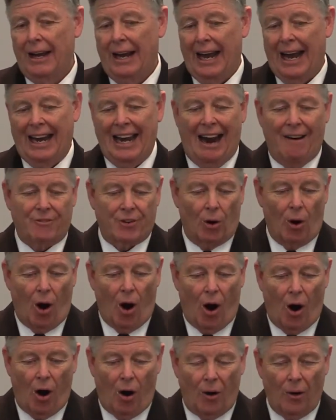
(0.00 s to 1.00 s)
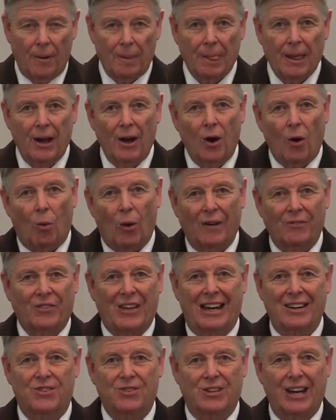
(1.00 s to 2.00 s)
And after all, what
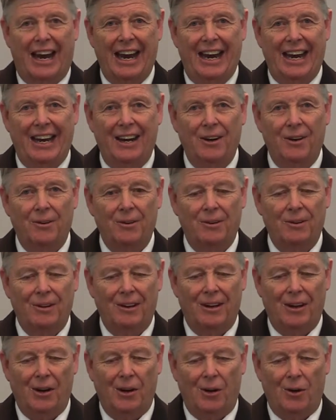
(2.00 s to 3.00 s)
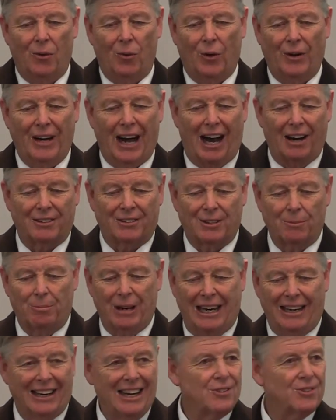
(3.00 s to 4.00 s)
they say were not to
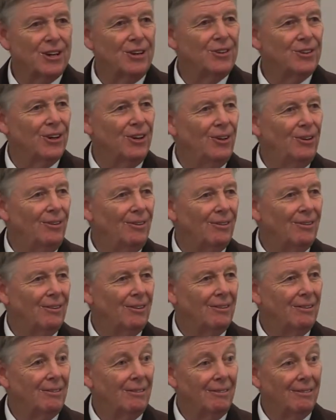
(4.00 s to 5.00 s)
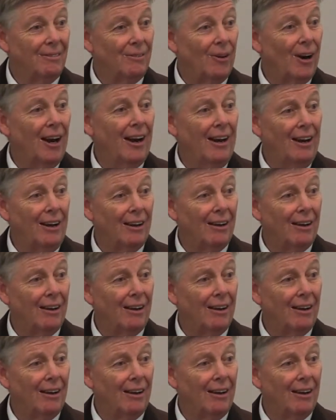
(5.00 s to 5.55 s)
be listened to. Really?